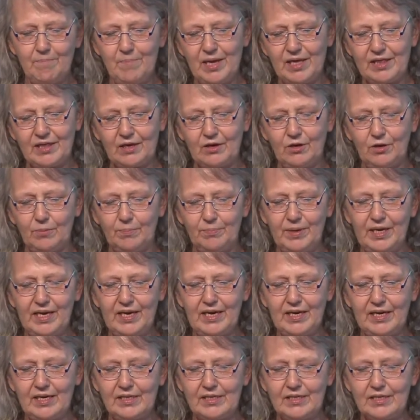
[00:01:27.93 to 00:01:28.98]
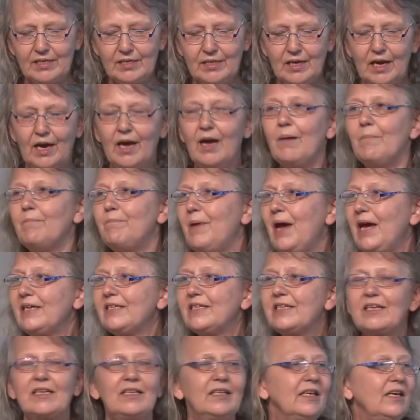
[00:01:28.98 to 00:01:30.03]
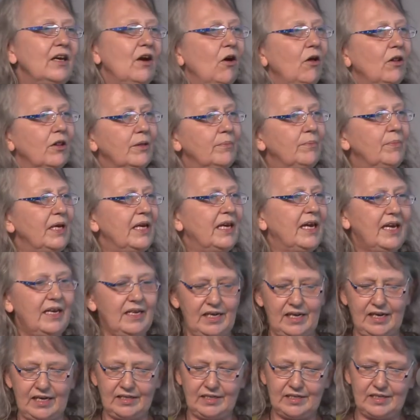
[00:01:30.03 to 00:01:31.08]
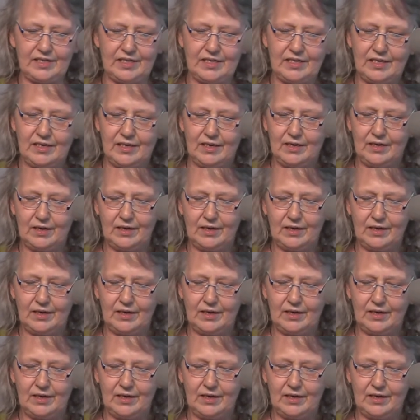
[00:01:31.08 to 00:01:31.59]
mythical beings, basically all the beginnings.